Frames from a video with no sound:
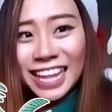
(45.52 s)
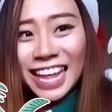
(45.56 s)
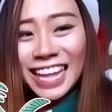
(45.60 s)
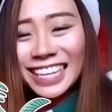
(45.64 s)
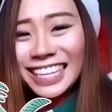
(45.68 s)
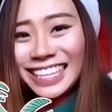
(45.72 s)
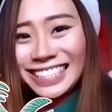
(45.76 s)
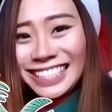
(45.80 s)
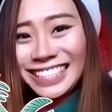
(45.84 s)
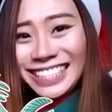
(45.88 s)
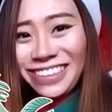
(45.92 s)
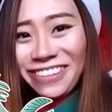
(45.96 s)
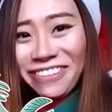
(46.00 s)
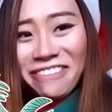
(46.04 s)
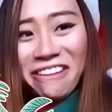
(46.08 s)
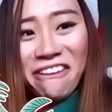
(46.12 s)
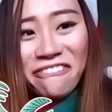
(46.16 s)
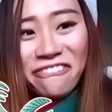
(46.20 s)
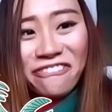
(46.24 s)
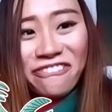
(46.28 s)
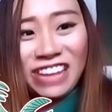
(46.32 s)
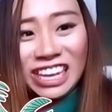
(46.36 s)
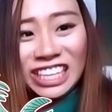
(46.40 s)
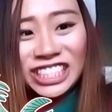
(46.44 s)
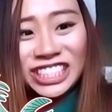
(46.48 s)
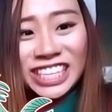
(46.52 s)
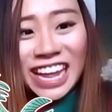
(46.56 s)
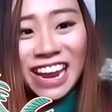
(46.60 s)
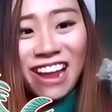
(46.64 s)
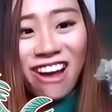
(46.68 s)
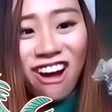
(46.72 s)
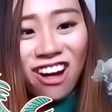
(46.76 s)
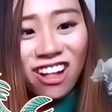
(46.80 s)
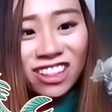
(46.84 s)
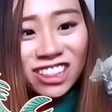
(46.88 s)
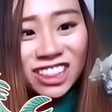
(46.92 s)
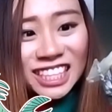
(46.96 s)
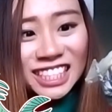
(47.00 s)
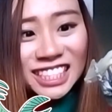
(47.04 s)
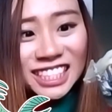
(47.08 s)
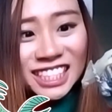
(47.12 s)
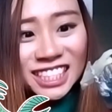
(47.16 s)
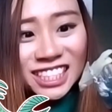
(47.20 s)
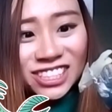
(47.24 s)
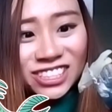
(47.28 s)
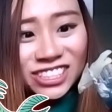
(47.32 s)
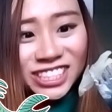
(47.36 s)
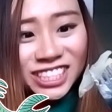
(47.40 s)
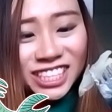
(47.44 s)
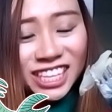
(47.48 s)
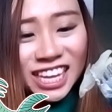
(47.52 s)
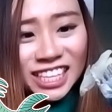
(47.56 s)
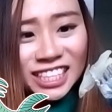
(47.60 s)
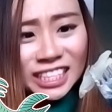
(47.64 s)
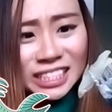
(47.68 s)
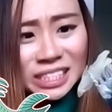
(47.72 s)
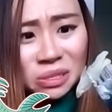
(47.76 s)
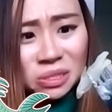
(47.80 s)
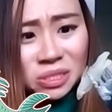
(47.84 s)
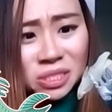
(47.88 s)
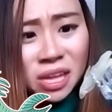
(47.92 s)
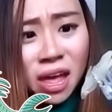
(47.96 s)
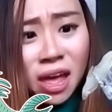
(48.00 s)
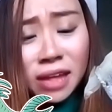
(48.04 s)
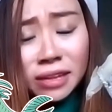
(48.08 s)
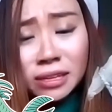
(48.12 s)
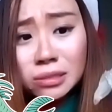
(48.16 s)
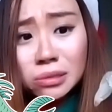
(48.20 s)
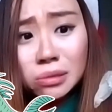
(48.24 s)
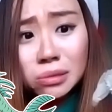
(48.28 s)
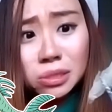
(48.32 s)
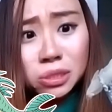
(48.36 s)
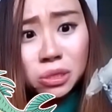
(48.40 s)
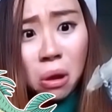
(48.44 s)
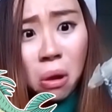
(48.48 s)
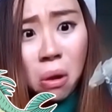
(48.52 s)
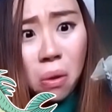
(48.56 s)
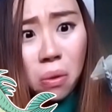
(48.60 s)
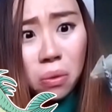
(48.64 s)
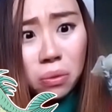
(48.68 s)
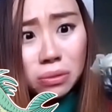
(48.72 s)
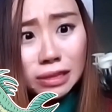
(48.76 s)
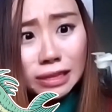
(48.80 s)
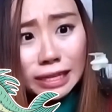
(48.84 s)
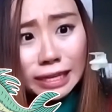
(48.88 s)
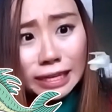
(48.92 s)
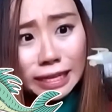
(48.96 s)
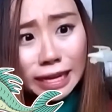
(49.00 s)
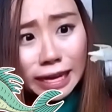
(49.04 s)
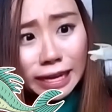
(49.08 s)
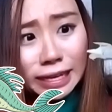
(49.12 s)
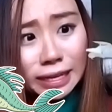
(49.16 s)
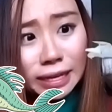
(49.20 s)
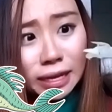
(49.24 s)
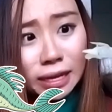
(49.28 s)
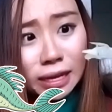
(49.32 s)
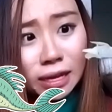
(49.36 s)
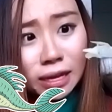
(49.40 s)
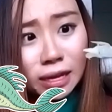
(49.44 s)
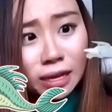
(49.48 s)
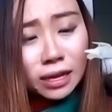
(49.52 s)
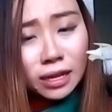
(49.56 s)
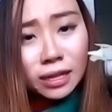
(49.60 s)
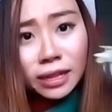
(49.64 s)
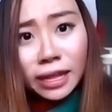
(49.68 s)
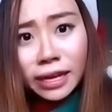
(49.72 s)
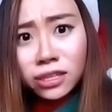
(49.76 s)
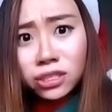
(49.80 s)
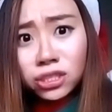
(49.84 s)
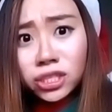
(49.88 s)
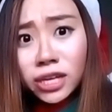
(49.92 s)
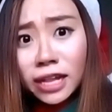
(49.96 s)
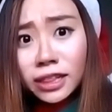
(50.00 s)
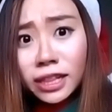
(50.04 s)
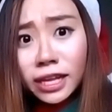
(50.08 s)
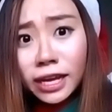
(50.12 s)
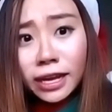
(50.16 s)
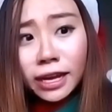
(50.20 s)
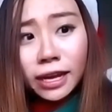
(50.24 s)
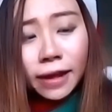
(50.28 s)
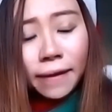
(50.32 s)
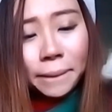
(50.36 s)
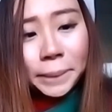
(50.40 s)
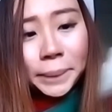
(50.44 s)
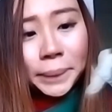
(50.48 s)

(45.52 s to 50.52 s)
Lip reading: That is so not fish at all. This looks totally like a jelly.